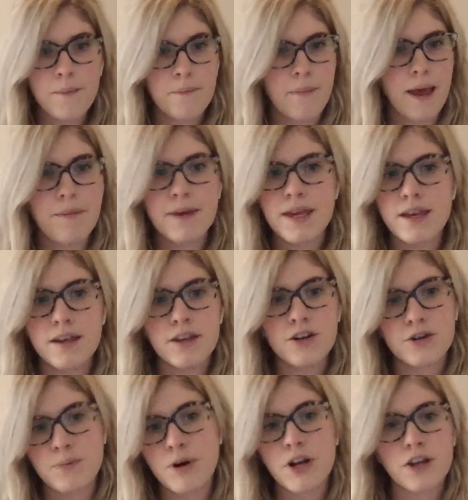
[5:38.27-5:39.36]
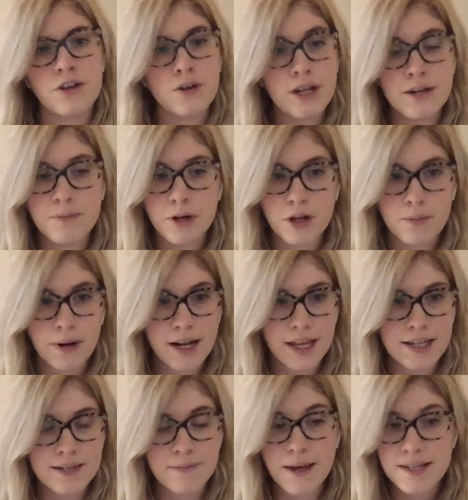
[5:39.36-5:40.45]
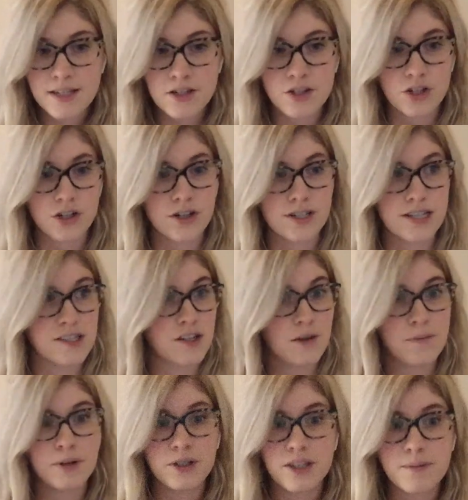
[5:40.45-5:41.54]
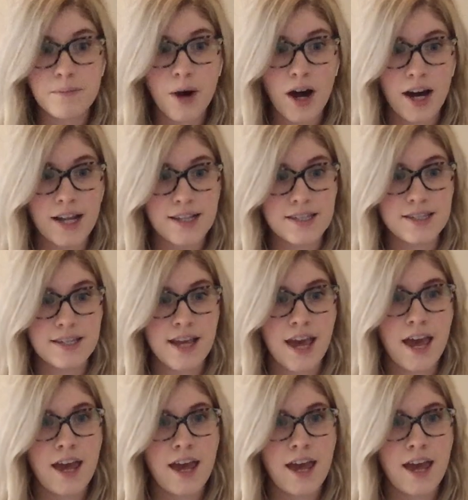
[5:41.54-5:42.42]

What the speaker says: maybe you need to put your money into messengers and start building bots.